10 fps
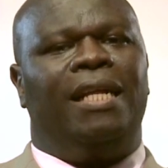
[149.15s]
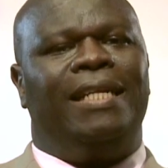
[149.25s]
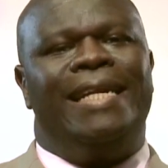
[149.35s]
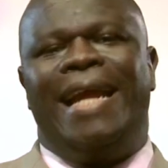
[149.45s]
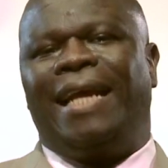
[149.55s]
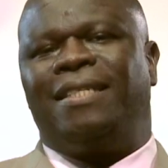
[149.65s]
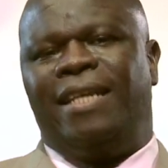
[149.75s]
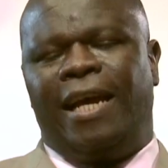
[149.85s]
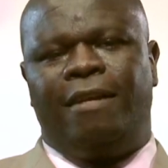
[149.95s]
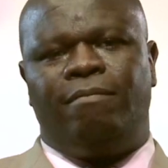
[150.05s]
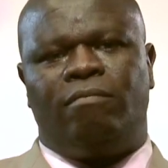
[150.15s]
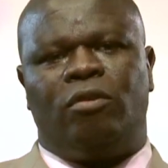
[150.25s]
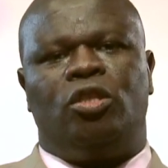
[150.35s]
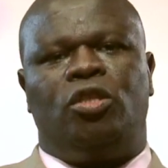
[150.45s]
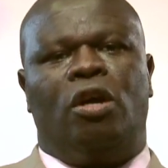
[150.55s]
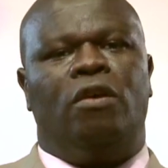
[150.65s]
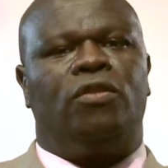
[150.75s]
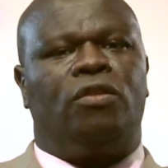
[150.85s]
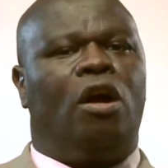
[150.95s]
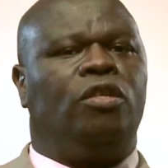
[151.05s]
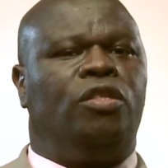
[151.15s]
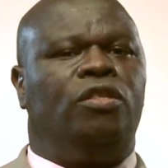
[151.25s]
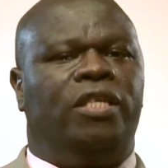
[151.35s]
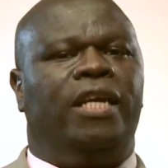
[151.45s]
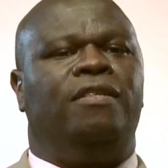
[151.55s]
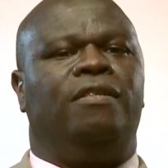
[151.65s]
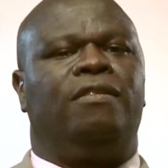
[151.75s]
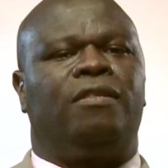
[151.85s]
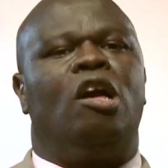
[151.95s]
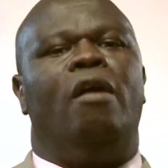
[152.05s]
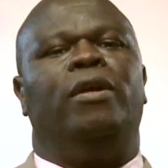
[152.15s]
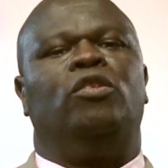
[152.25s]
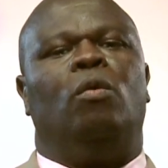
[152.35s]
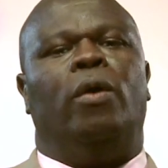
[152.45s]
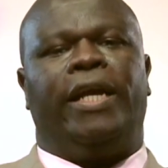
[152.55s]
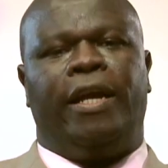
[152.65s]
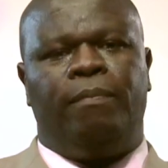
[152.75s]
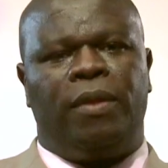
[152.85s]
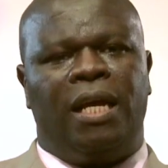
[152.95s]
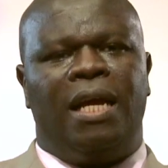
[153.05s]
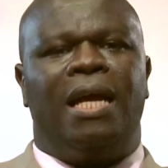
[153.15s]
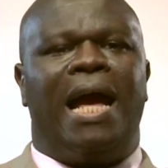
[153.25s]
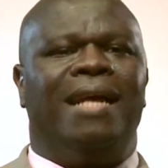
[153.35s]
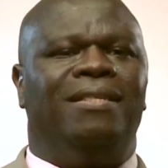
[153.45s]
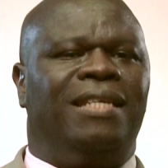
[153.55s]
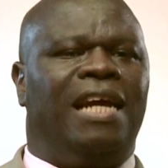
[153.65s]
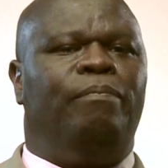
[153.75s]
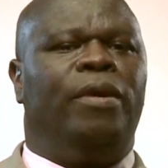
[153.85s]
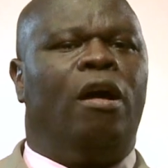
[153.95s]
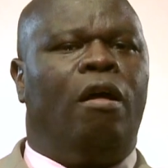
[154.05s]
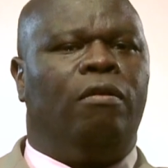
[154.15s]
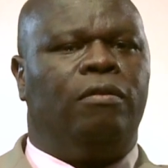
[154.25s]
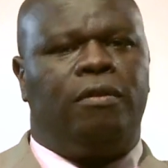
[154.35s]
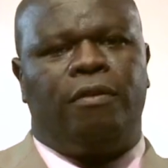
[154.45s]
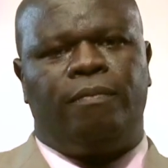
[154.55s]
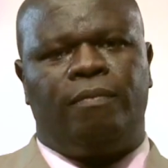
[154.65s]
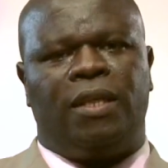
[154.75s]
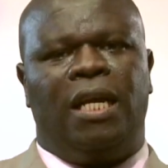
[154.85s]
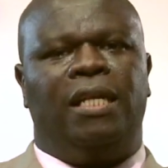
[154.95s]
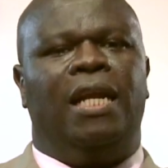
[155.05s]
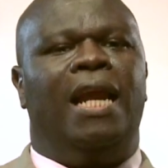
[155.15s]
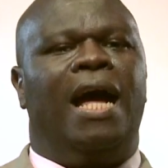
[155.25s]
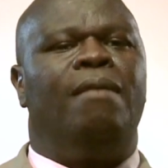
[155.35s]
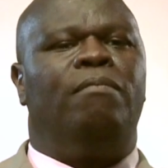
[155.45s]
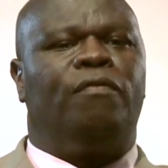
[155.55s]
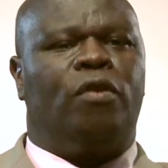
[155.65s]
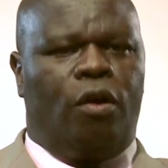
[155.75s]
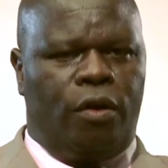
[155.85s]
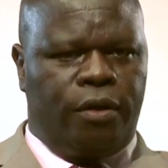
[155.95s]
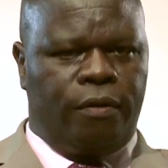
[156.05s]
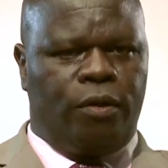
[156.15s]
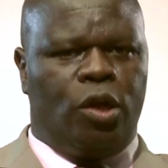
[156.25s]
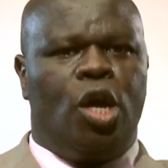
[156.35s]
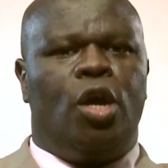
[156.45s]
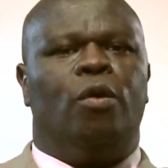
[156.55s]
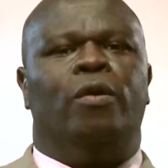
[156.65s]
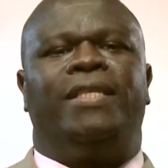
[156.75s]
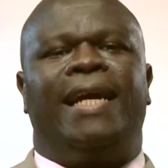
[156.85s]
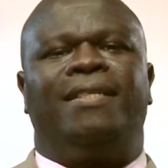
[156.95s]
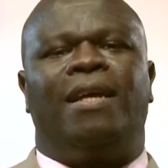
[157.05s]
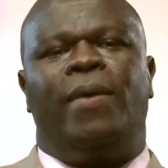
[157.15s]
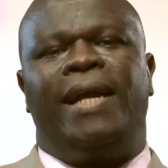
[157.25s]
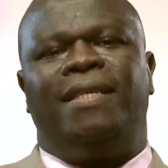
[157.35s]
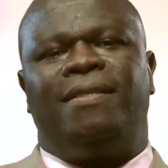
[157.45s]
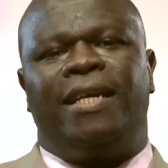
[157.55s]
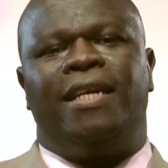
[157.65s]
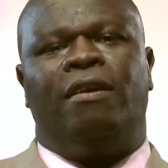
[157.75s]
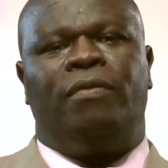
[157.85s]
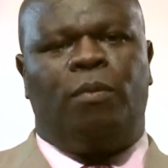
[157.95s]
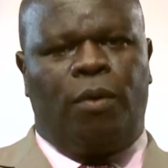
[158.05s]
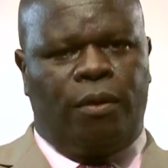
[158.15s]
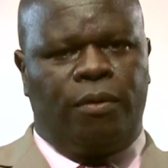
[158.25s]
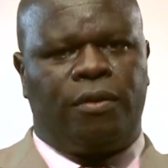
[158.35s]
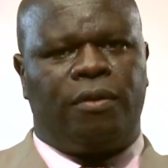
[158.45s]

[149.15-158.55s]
The next day, John saw Jesus coming toward him and said, 'Behold, the Lamb of God, who takes away the sin of the world.